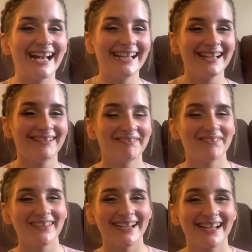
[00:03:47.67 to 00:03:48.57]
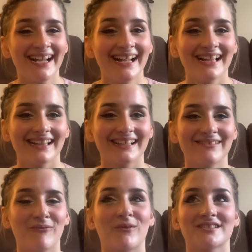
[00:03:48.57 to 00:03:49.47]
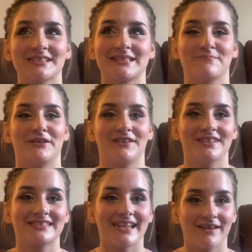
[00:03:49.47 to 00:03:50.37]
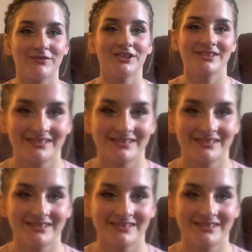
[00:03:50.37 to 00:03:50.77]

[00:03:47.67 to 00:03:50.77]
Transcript: life. like the worst experience ever.